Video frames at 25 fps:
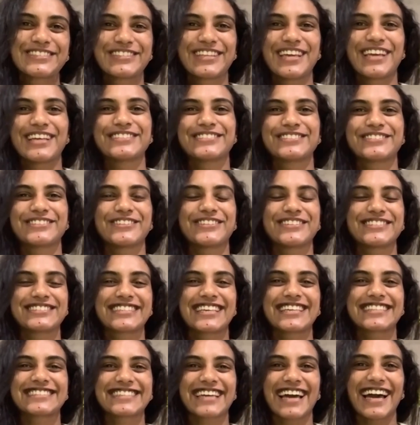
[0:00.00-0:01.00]
today? So
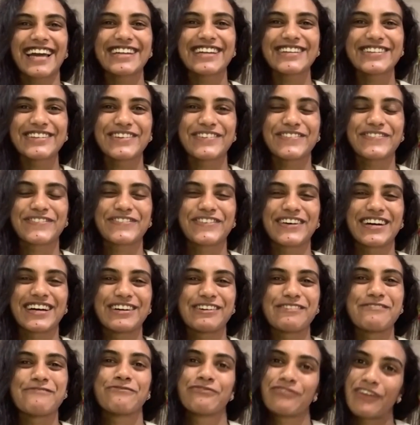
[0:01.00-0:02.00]
it's kind
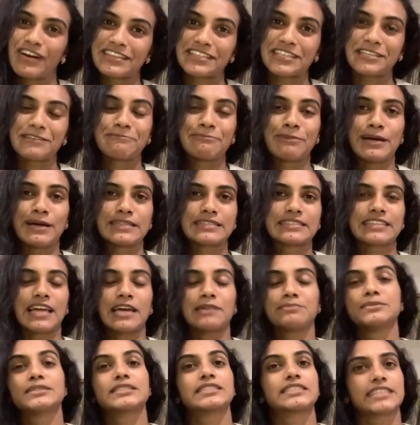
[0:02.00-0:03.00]
of funny, but
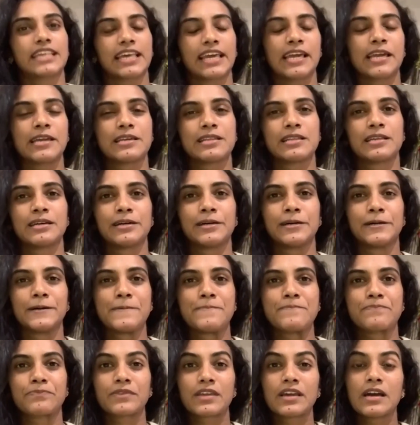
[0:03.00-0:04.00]
I must say,
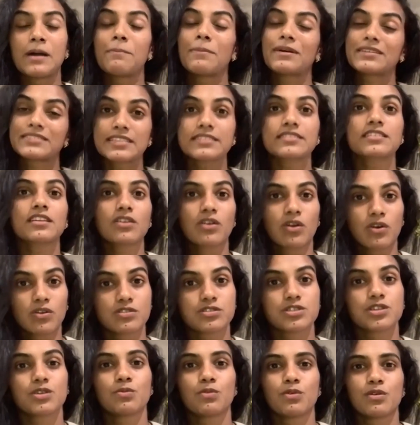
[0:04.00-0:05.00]
my sister
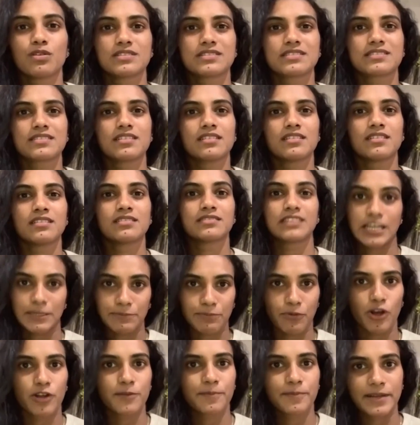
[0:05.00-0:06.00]
also was a
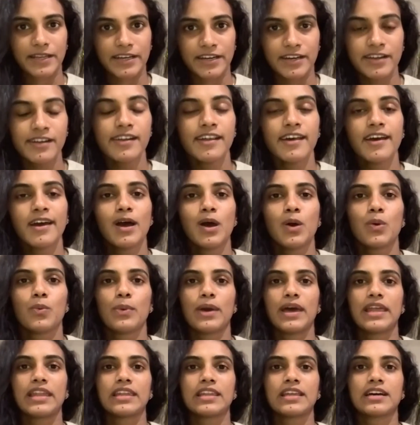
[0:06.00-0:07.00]
netball player.
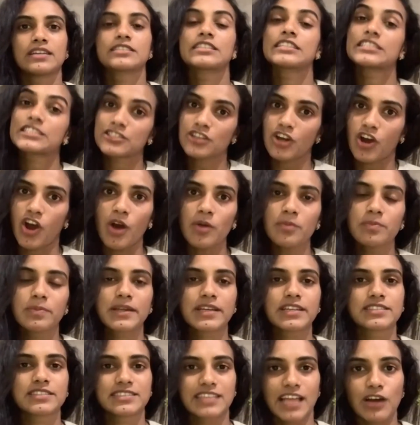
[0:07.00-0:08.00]
Well, she stopped
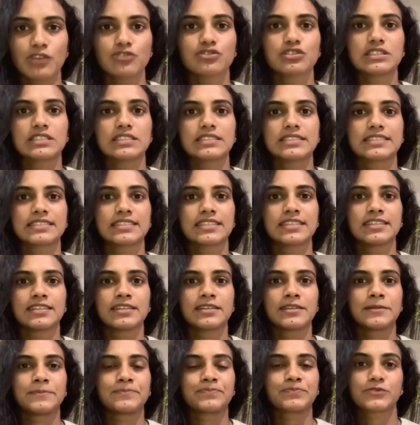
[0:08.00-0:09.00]
because now she's
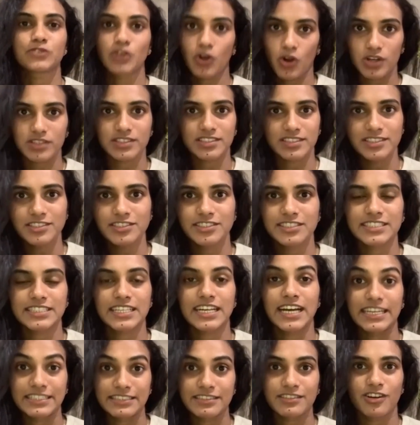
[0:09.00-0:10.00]
a doctor. She's
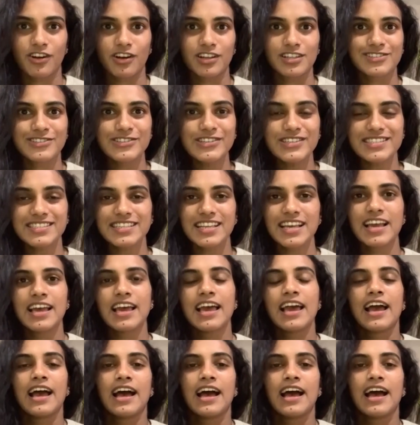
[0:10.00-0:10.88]
a gynecologist.